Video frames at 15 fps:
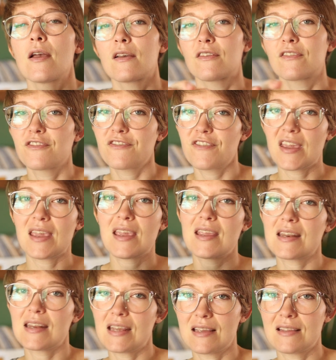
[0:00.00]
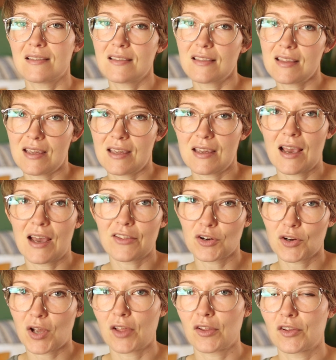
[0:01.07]
fade in the
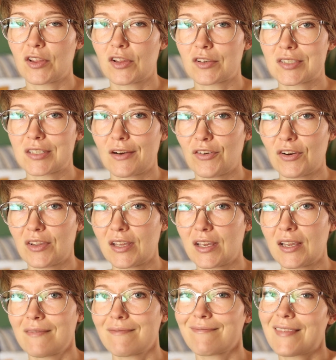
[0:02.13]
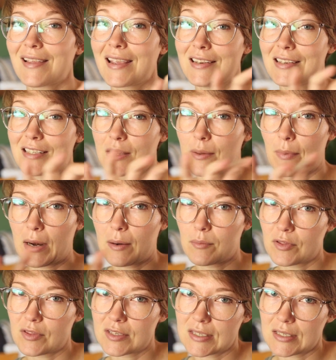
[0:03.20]
other color that looks differently into the bottom
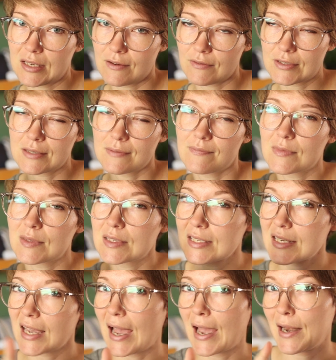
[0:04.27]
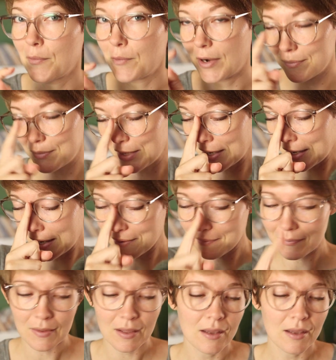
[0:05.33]
of the sleeves. It's kind of what I'm thinking.